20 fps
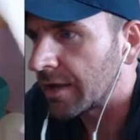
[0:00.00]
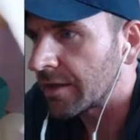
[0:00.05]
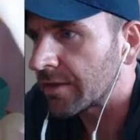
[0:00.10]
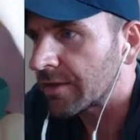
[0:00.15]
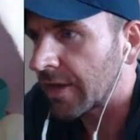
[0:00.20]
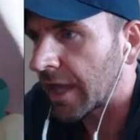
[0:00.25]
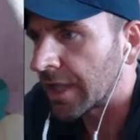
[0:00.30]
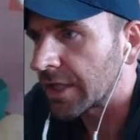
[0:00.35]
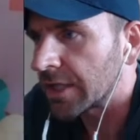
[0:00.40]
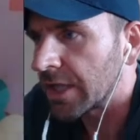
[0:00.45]

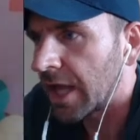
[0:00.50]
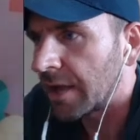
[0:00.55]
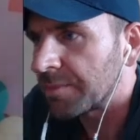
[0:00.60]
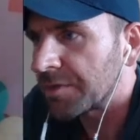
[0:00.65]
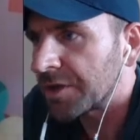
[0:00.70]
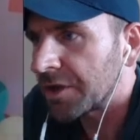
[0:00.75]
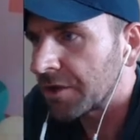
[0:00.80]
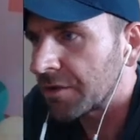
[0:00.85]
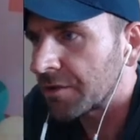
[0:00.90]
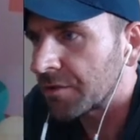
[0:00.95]
Cyclops
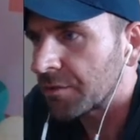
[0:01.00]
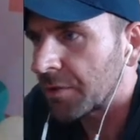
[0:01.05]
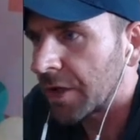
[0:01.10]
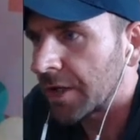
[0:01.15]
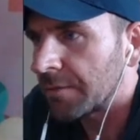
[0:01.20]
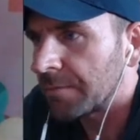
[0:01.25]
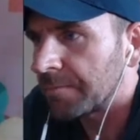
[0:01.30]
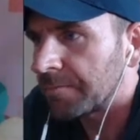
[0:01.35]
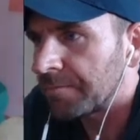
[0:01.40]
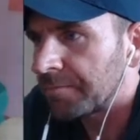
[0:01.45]
here as
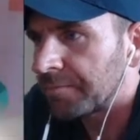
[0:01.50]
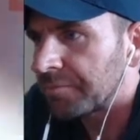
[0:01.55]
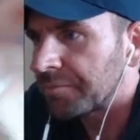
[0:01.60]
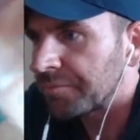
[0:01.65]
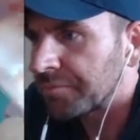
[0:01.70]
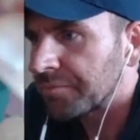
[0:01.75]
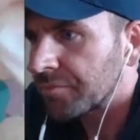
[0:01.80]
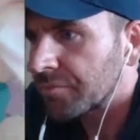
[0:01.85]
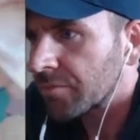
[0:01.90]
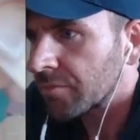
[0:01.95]
well.
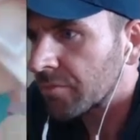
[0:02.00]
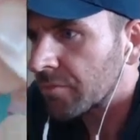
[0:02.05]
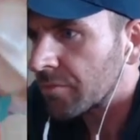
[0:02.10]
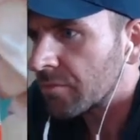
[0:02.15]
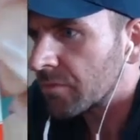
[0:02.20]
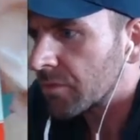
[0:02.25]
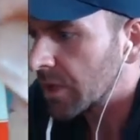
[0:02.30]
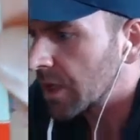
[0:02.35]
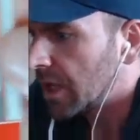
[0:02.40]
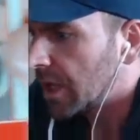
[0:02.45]

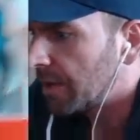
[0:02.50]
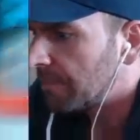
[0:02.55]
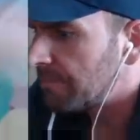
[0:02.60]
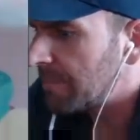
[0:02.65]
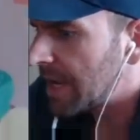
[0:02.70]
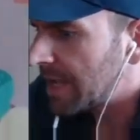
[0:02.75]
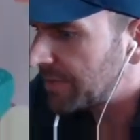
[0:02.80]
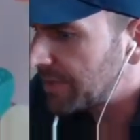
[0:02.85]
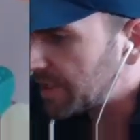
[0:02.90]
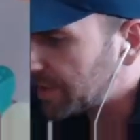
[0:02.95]

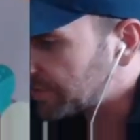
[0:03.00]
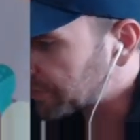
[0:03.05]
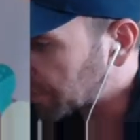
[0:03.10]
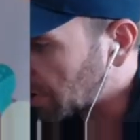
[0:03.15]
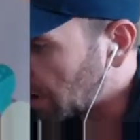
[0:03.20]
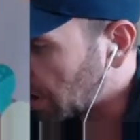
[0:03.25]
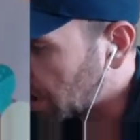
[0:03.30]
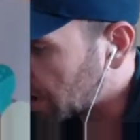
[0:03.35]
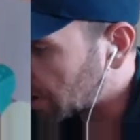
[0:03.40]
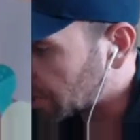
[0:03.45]
Man, these
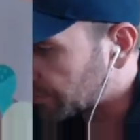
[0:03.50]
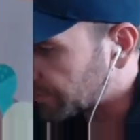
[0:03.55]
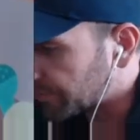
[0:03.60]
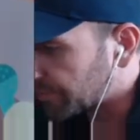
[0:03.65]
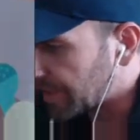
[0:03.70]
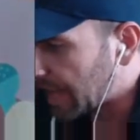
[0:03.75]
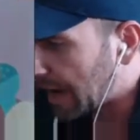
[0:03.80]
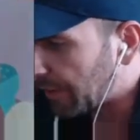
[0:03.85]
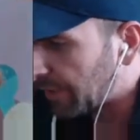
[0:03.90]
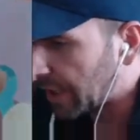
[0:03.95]
cards,
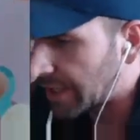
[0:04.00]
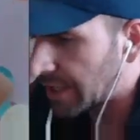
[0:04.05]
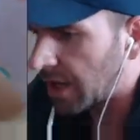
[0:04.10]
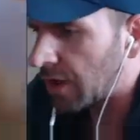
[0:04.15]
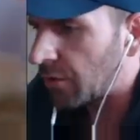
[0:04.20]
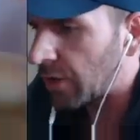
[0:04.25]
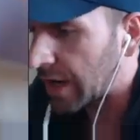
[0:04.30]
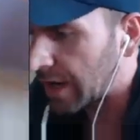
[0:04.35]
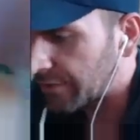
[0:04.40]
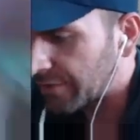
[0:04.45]
now I know why